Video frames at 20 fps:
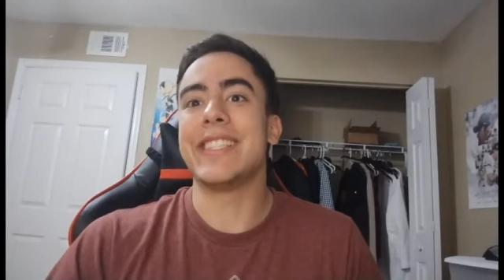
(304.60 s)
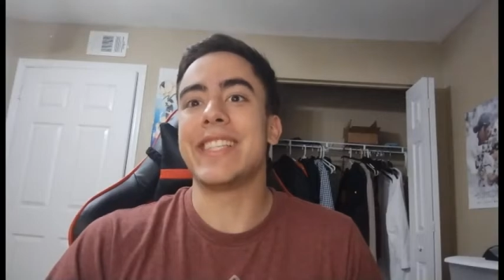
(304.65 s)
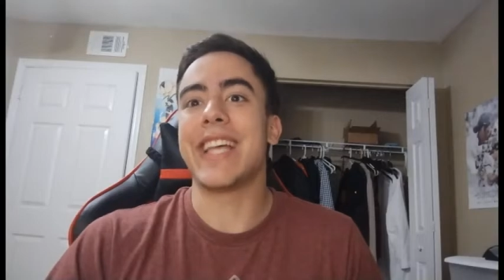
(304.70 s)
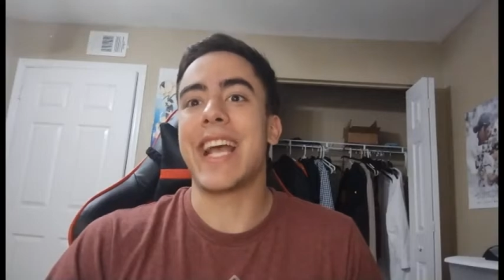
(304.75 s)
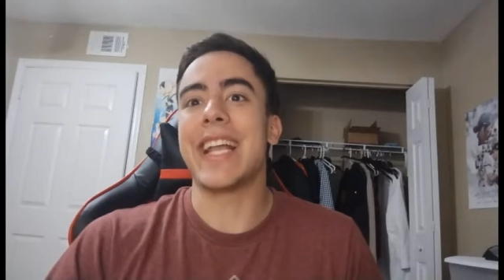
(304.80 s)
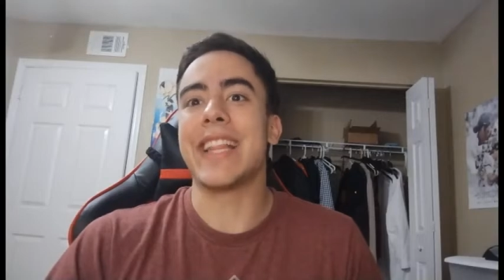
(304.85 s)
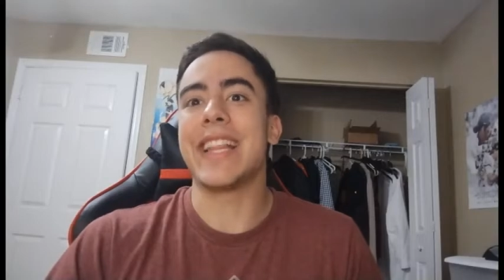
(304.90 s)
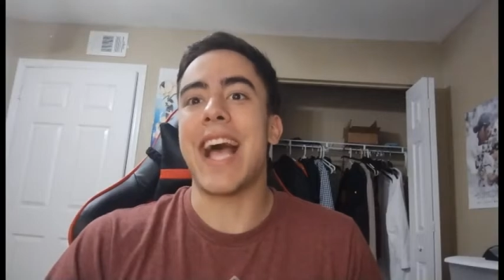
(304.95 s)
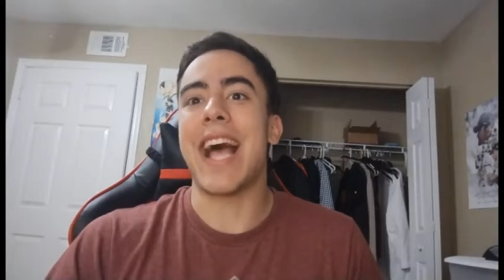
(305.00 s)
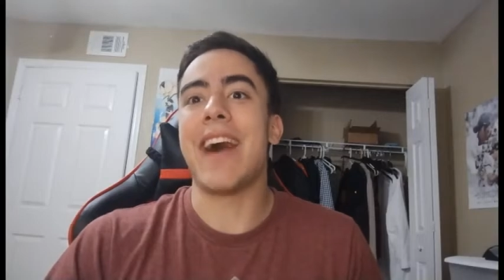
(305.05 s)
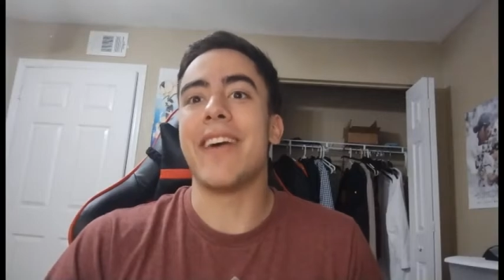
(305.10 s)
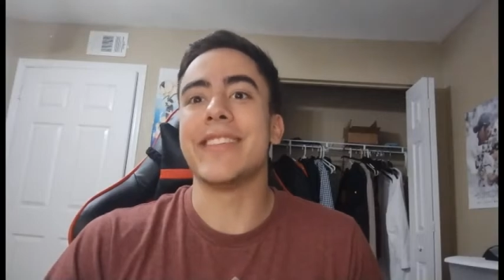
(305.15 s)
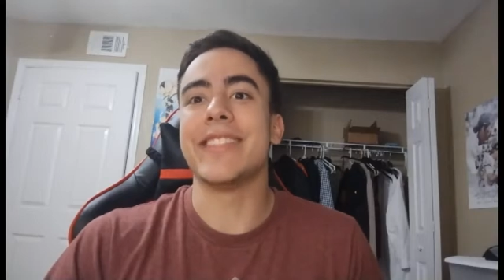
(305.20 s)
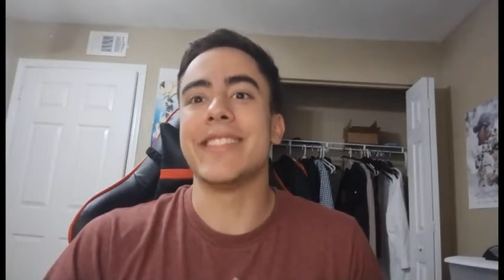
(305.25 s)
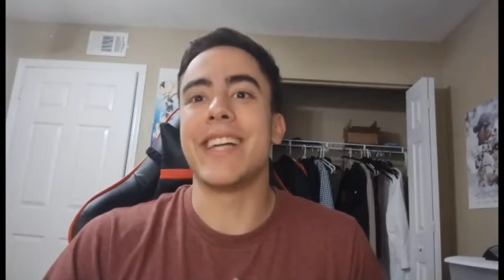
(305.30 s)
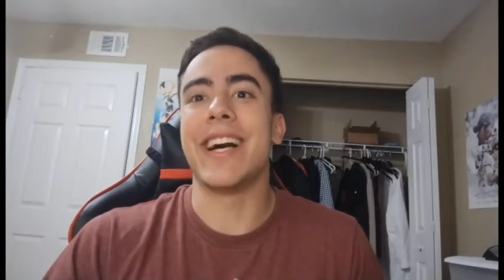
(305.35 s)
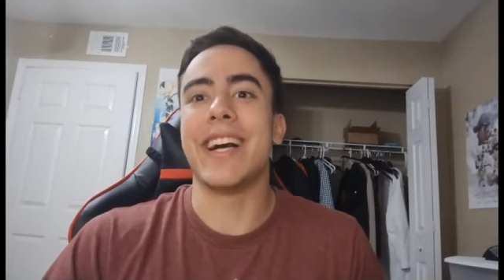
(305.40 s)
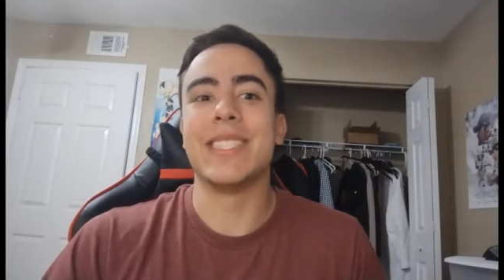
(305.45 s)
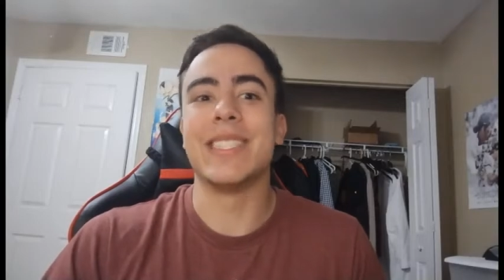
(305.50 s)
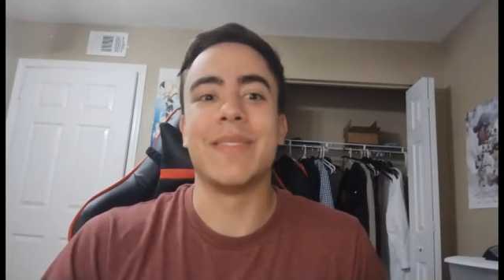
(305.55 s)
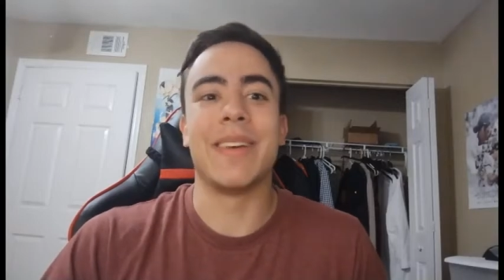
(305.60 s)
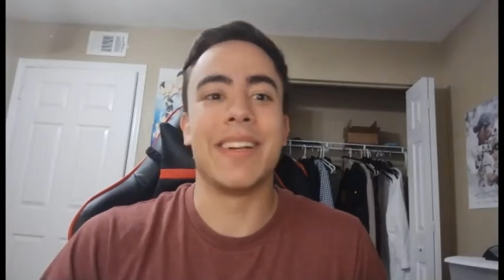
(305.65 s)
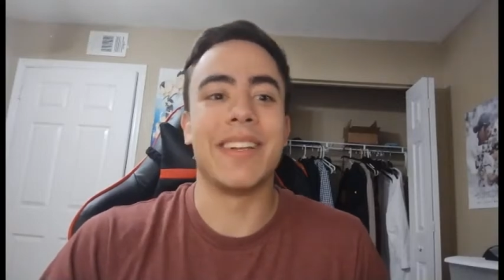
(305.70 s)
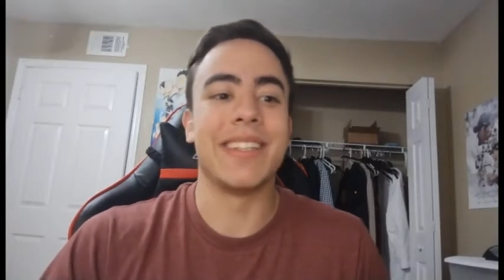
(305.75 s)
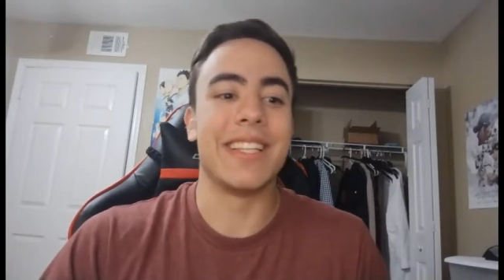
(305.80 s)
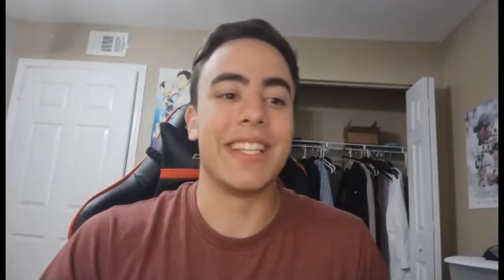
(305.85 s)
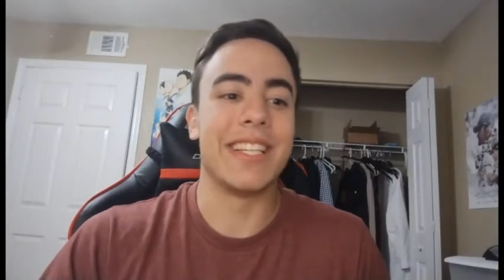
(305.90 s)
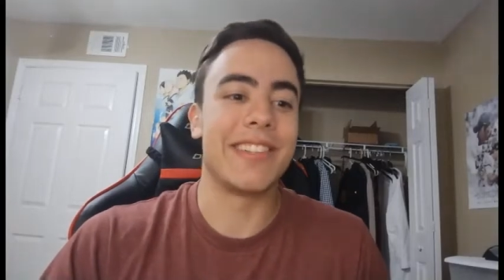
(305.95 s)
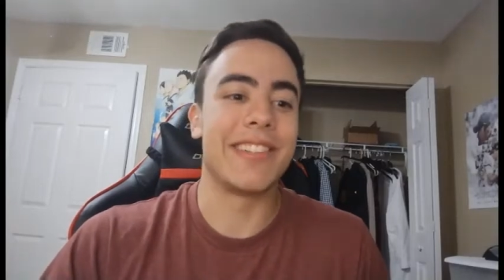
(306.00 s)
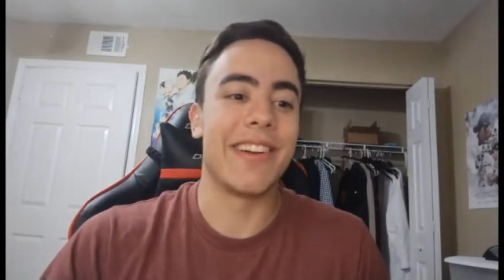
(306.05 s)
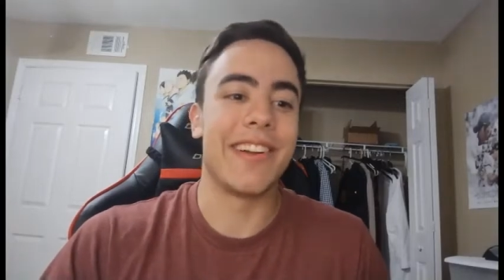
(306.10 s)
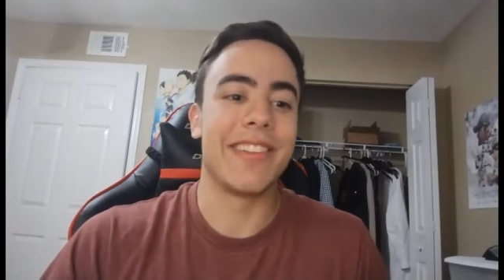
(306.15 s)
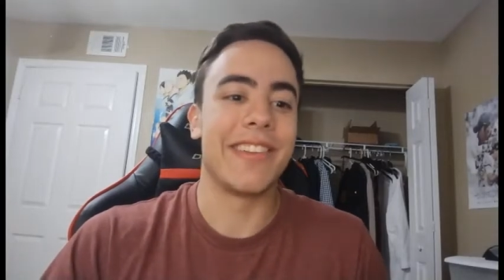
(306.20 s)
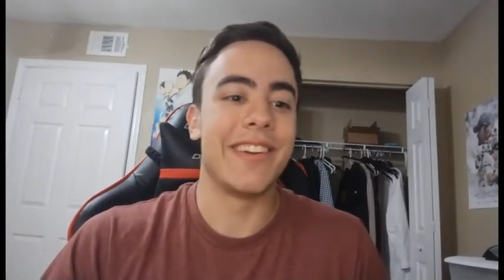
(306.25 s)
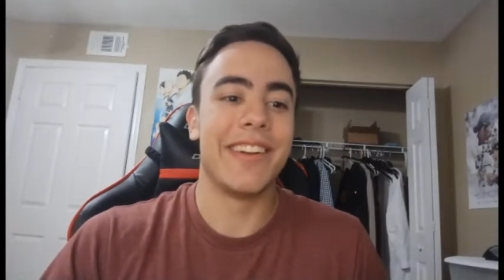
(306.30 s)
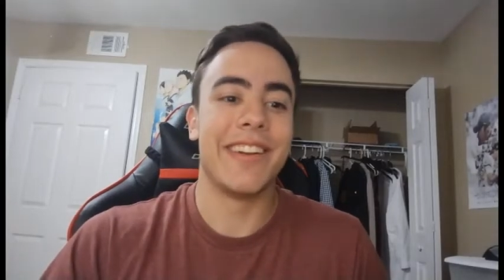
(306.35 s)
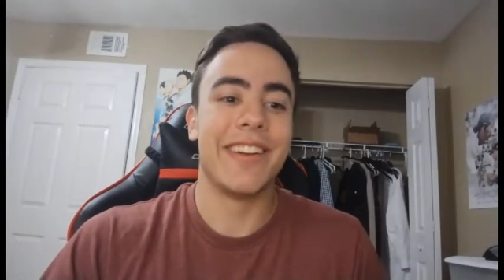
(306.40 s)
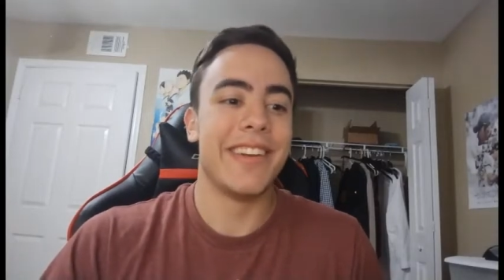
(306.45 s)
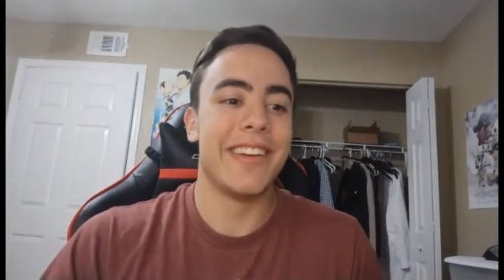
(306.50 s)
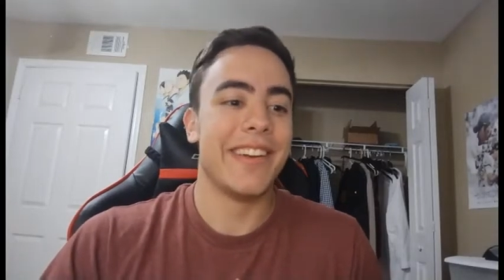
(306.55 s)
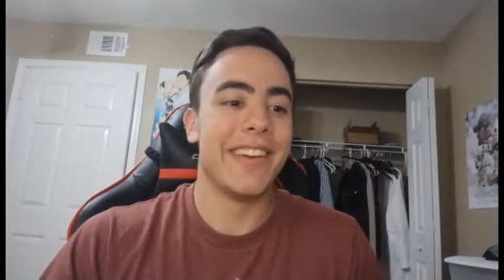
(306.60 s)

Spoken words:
It's like 1,000 times better than the trailer.